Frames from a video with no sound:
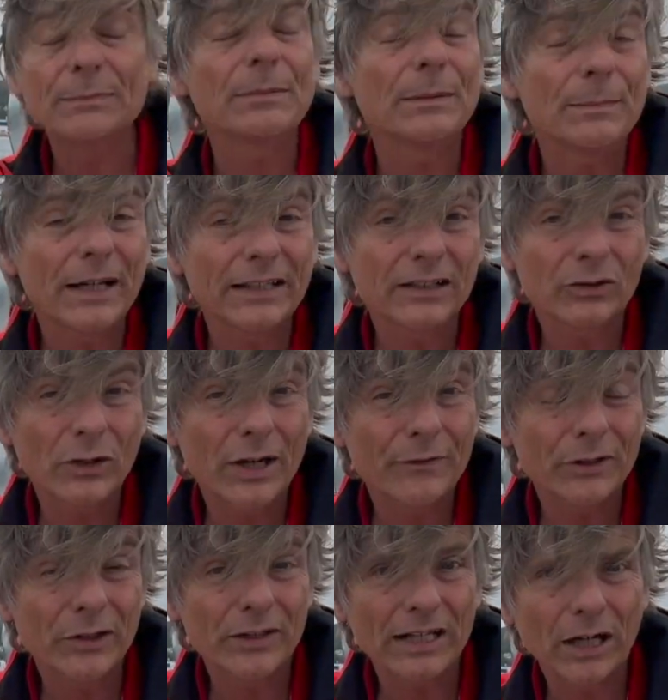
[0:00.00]
be better to have it
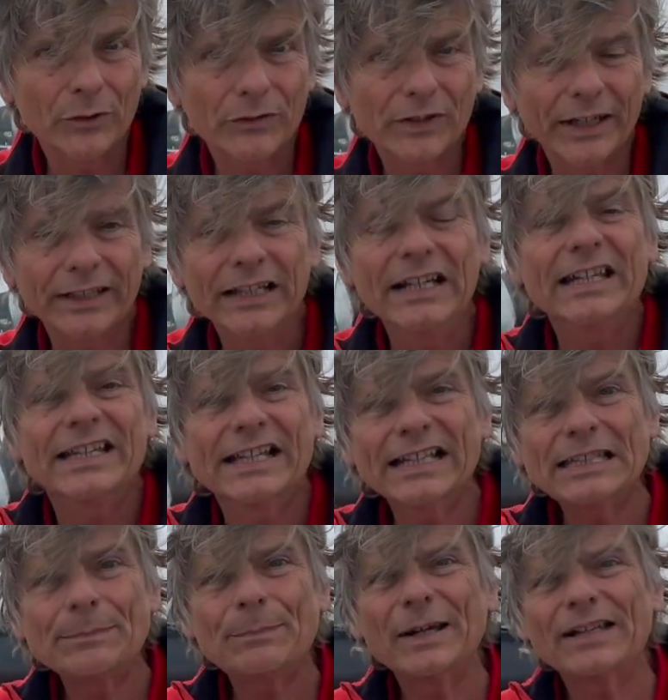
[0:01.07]
on the outside. That
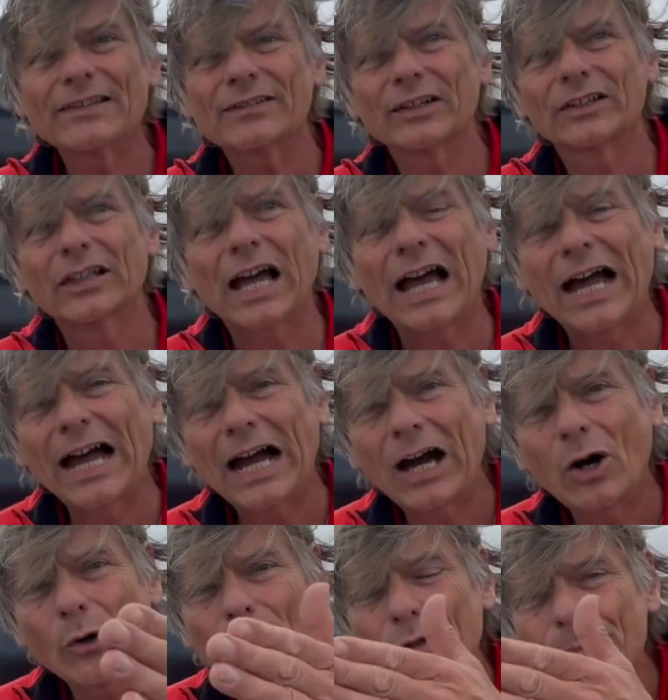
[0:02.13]
depends on
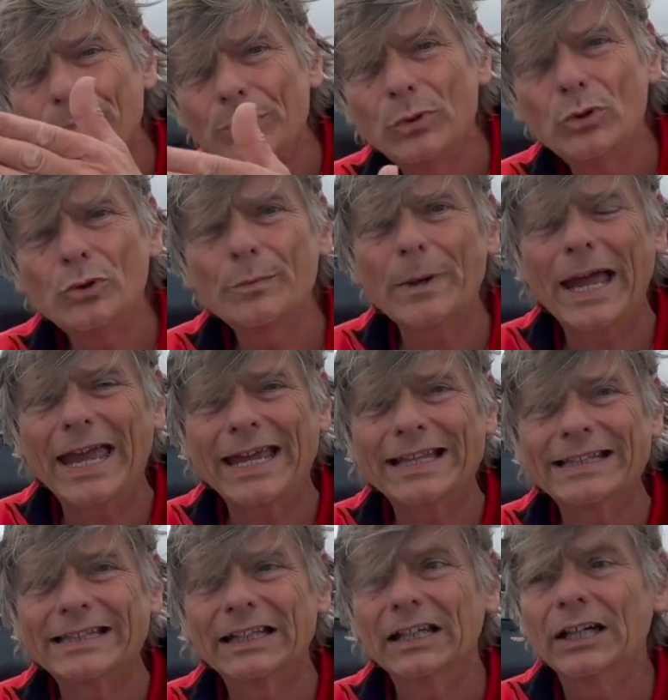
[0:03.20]
how the boom
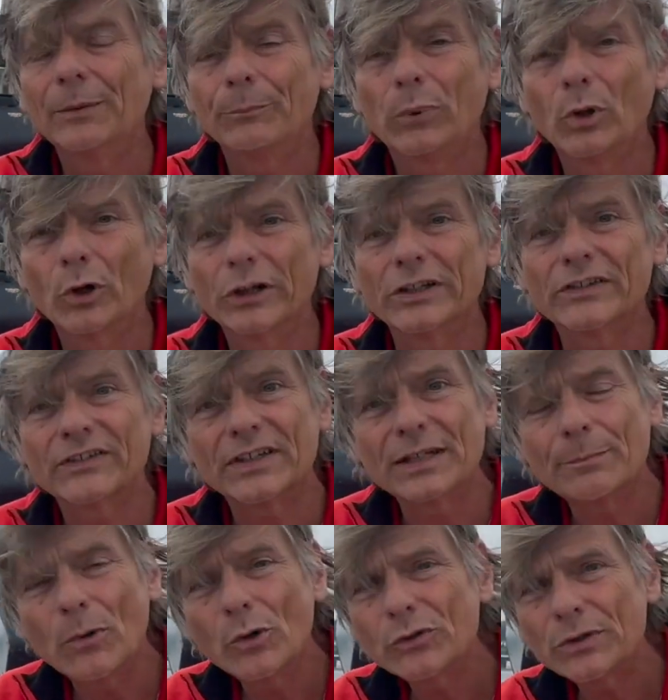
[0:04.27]
end points. The
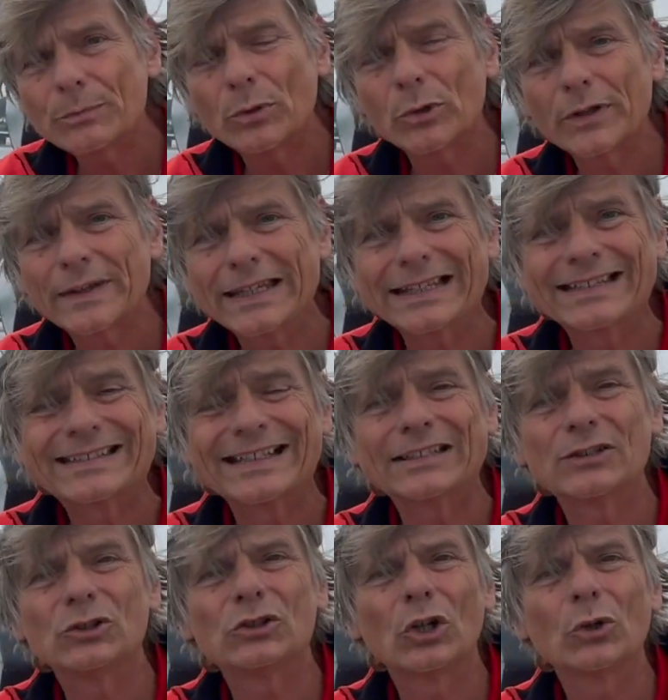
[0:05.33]
most important thing is that
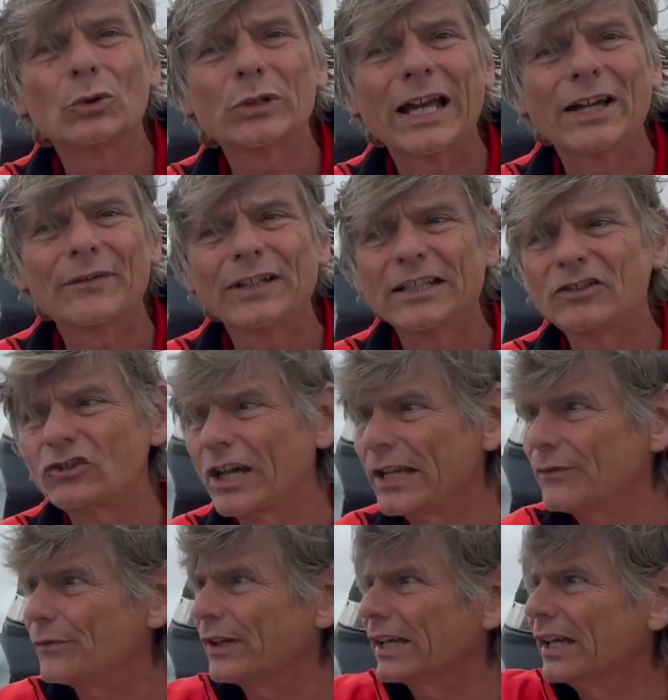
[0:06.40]
you don't have any
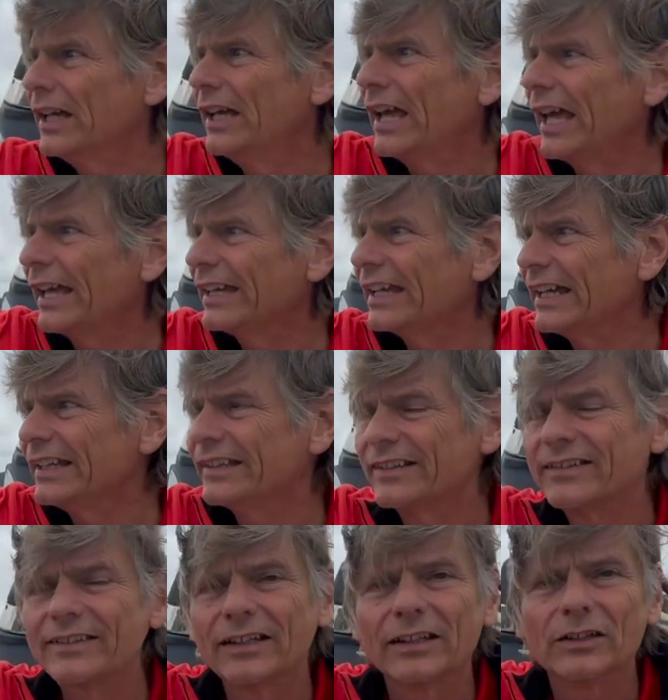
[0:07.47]
chafing
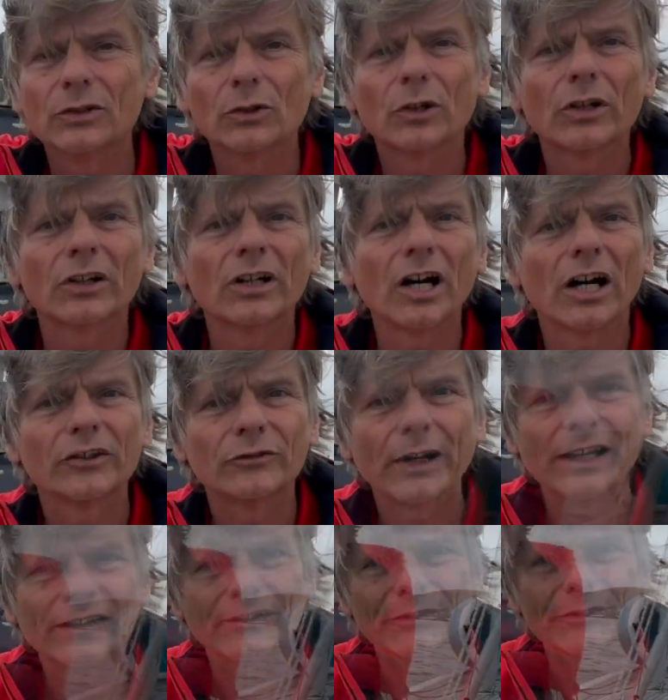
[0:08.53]
against your guardrails.